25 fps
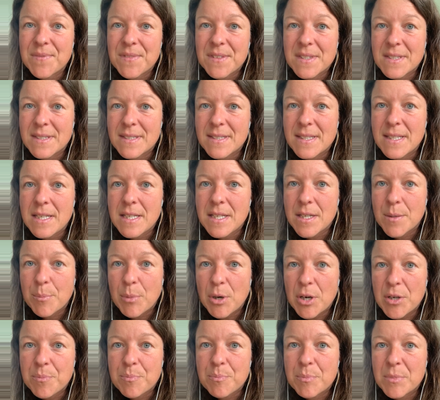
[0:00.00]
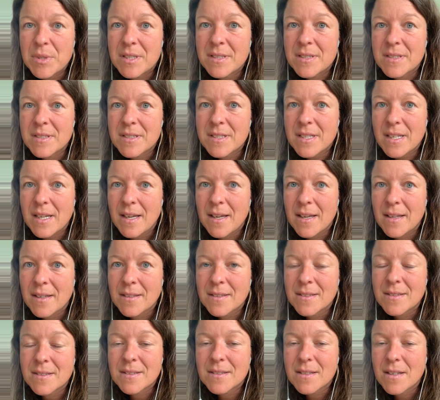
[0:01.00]
city apartment
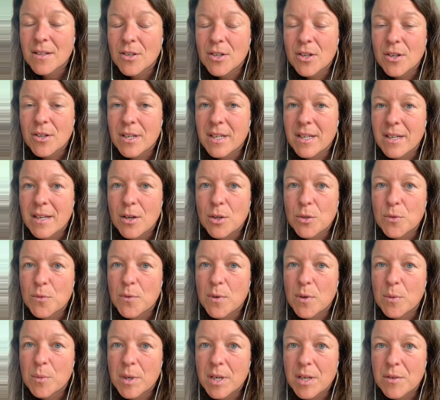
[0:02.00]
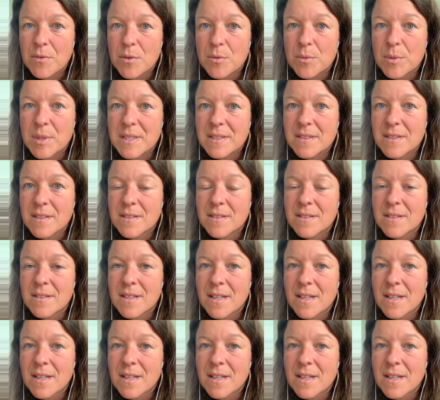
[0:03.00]
and cannot get out for whatever reason,